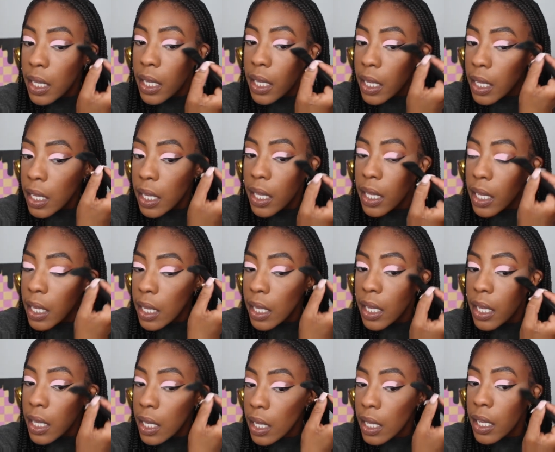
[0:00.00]
to move
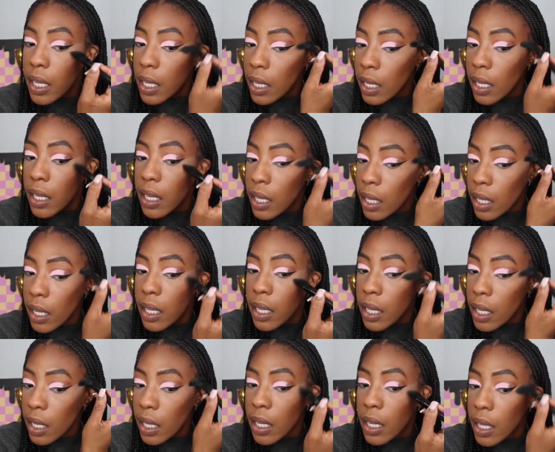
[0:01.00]
forward.
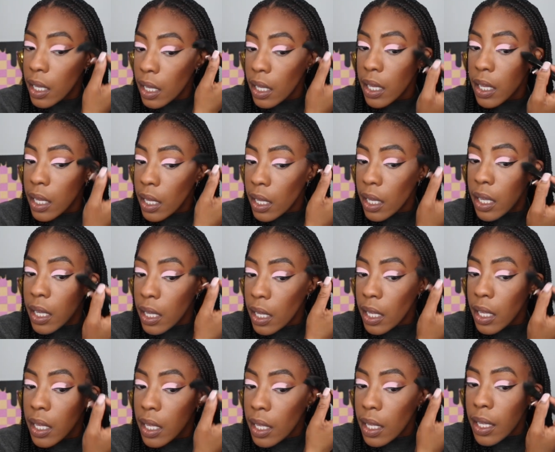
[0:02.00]
And
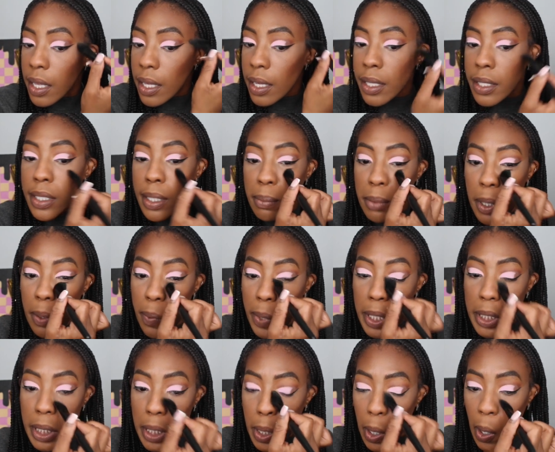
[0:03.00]
that is something
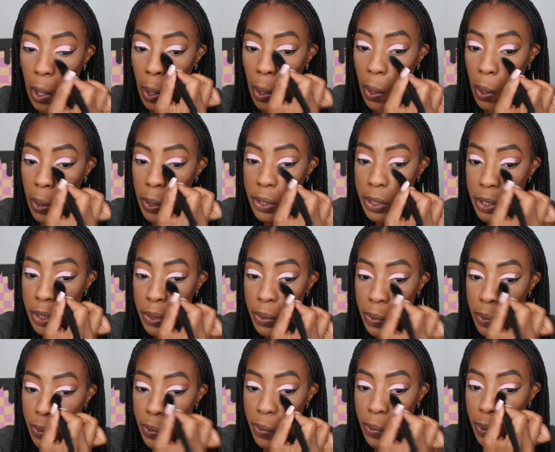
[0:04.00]
we should all
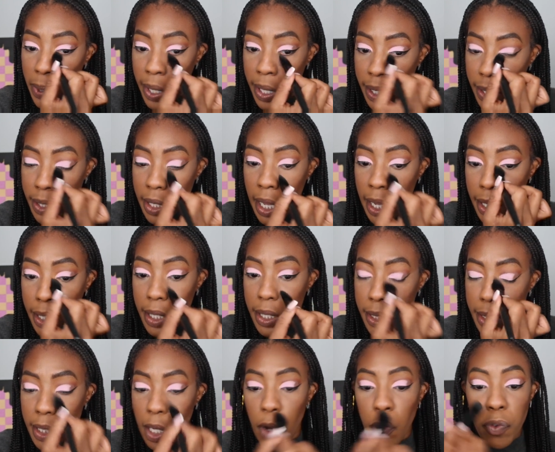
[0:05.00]
do and like
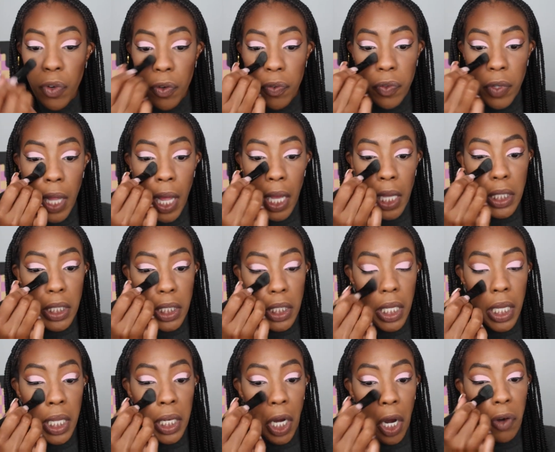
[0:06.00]
self-reflect
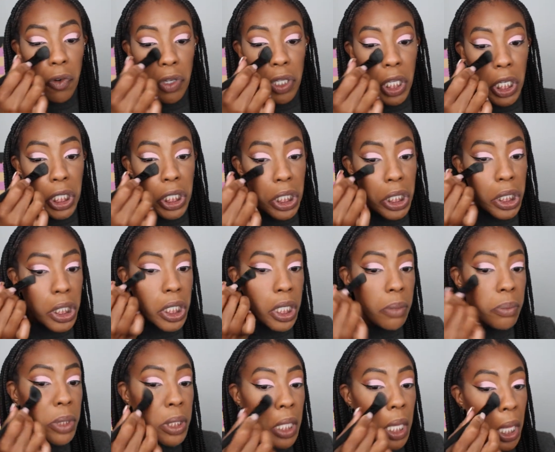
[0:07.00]
in our
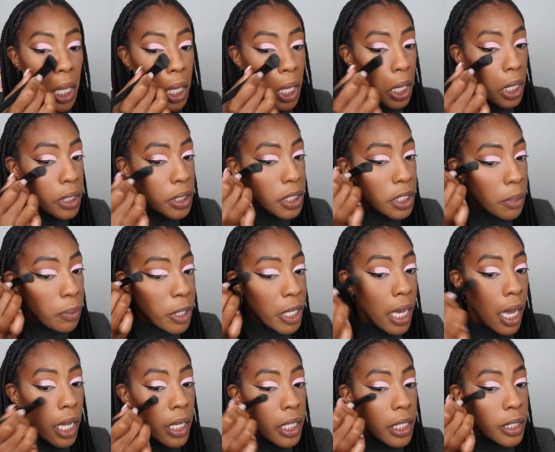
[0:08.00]
relationships, to be
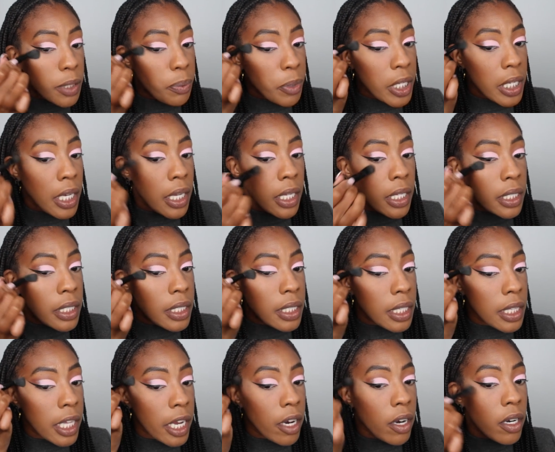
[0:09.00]
honest,
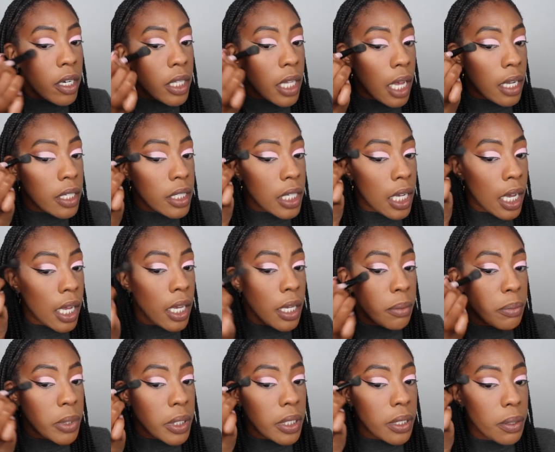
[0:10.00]
because there are a lot of
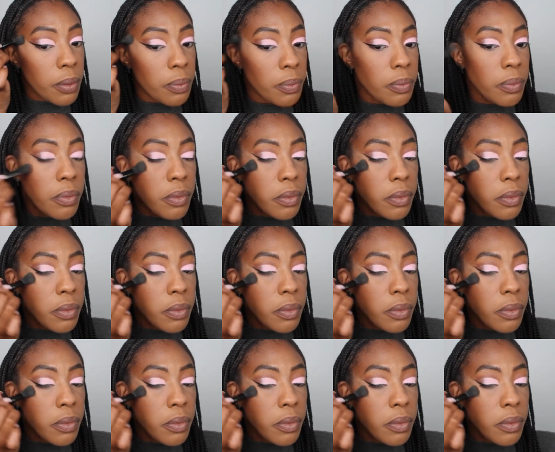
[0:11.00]
times